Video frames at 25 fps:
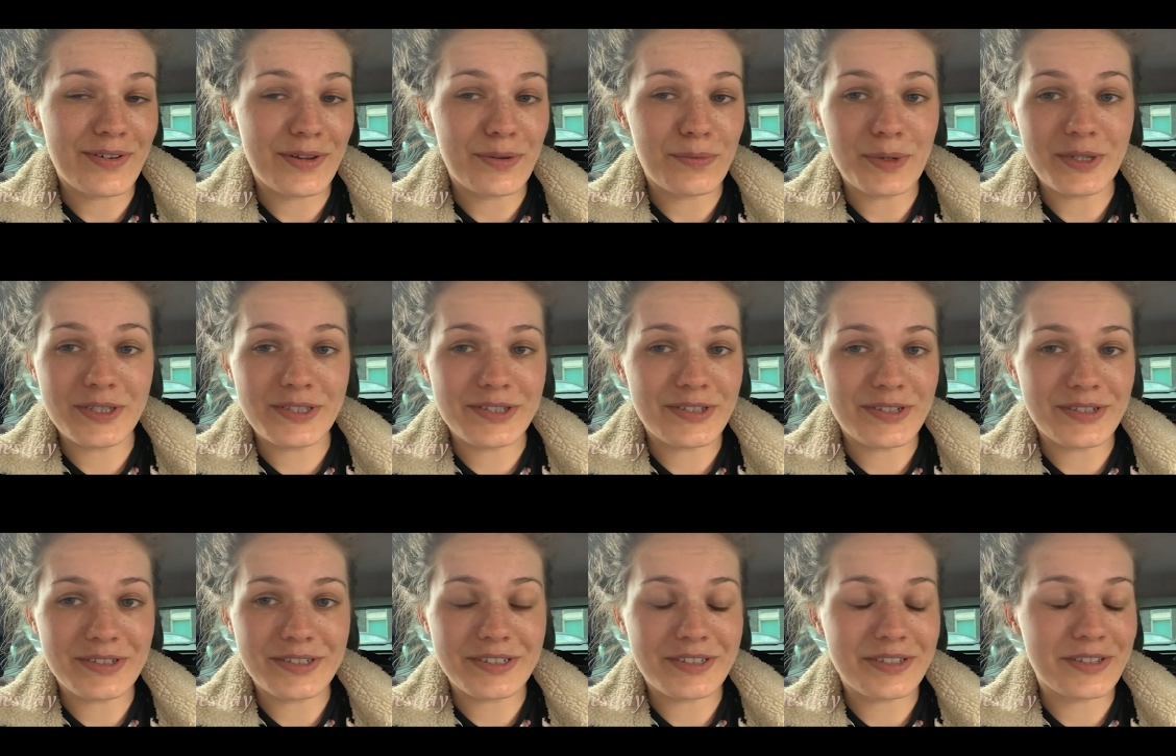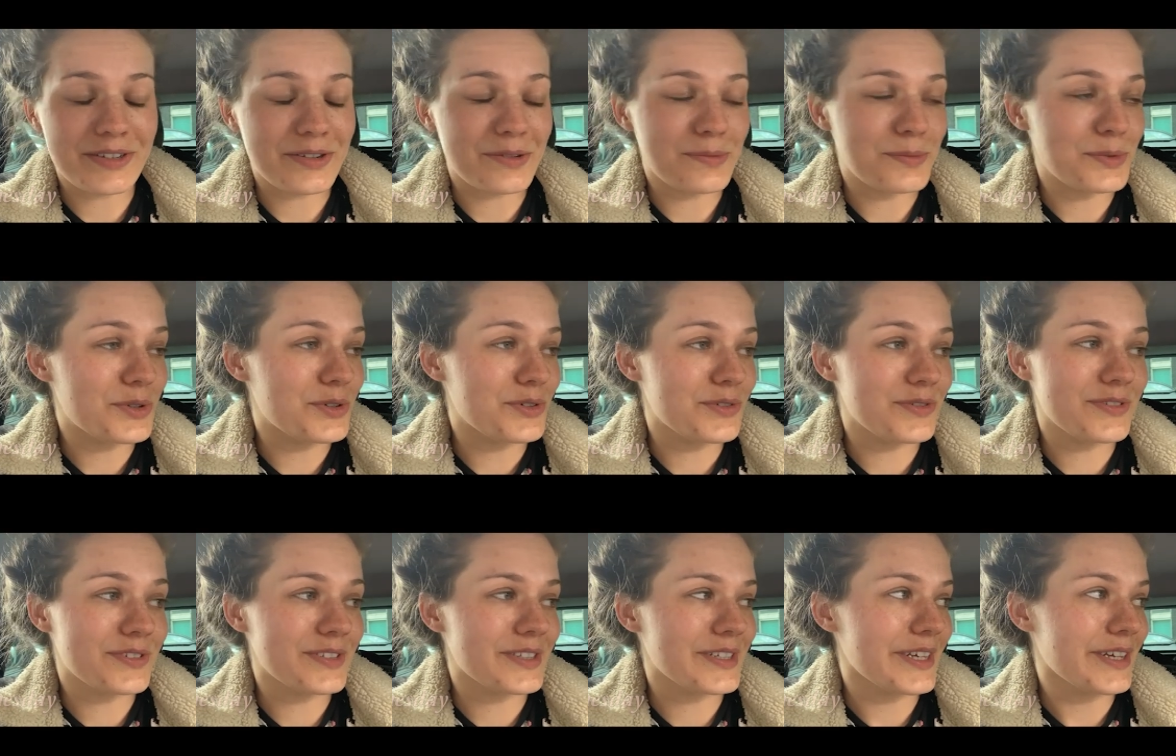had one surgically
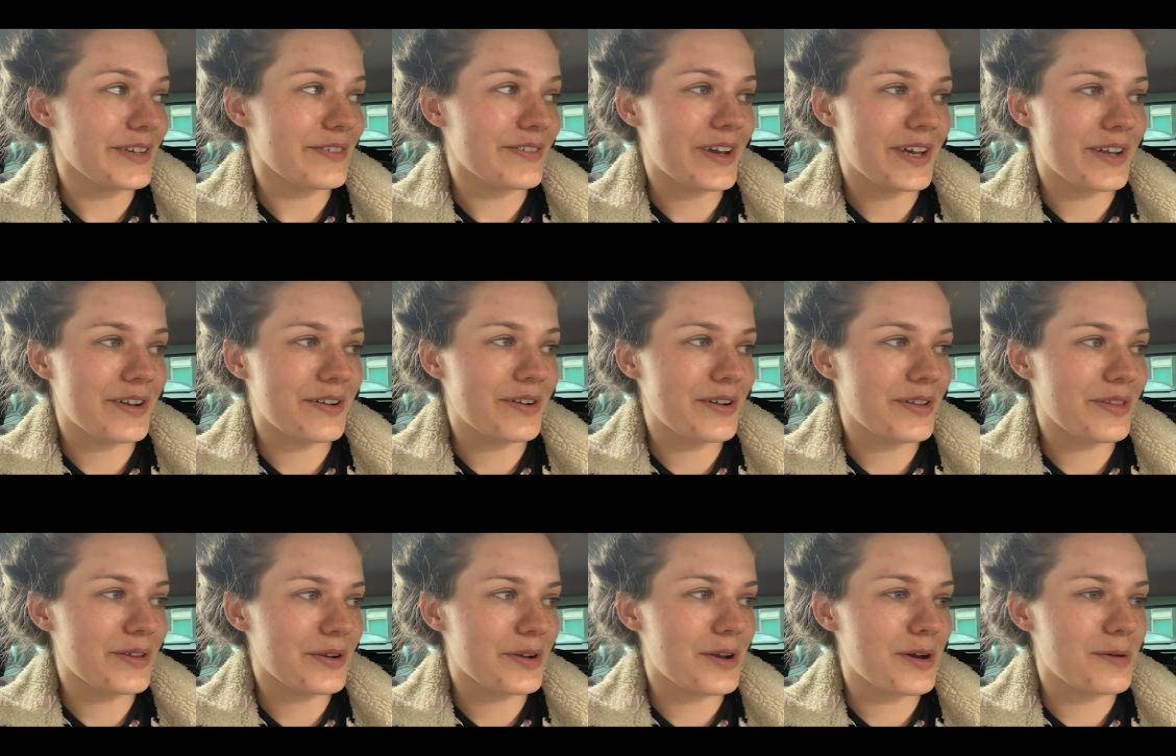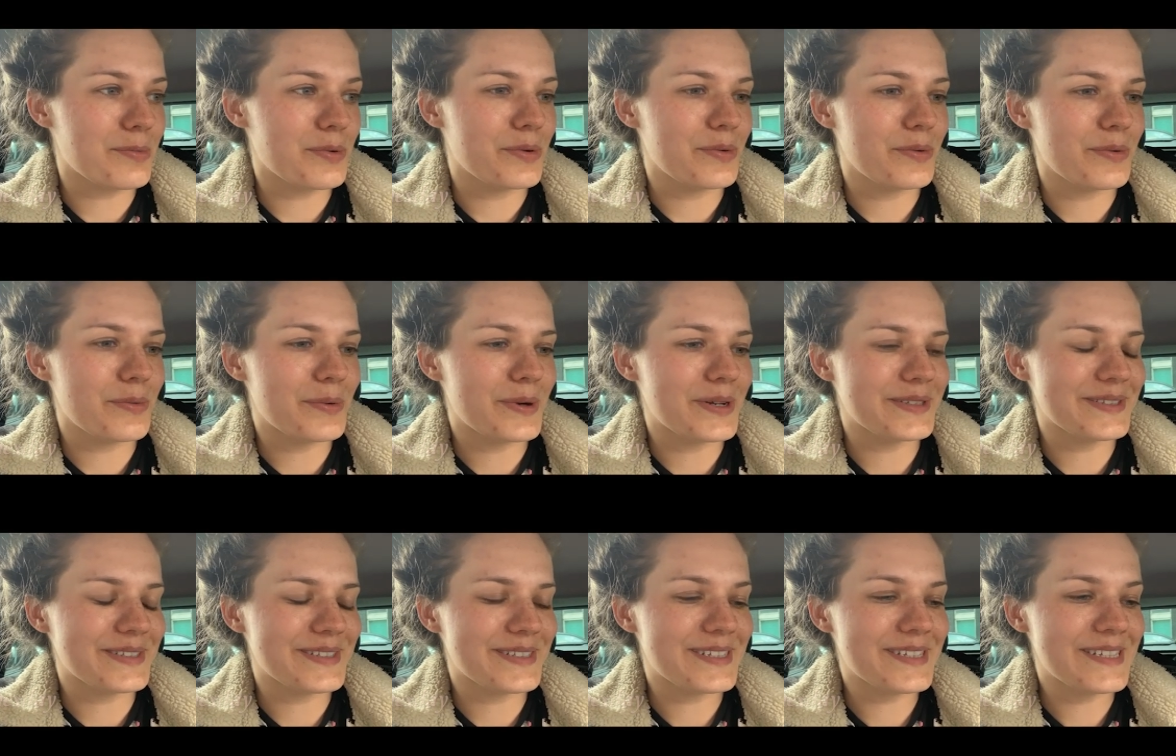removed, like had another couple of
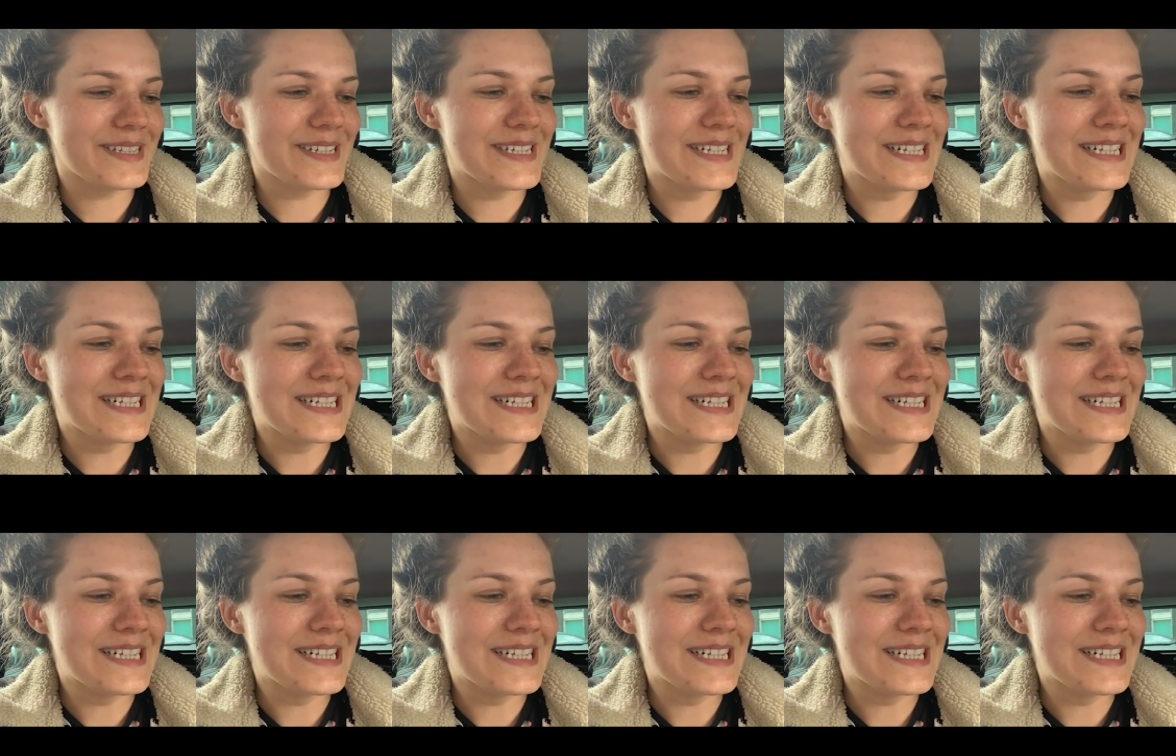ones.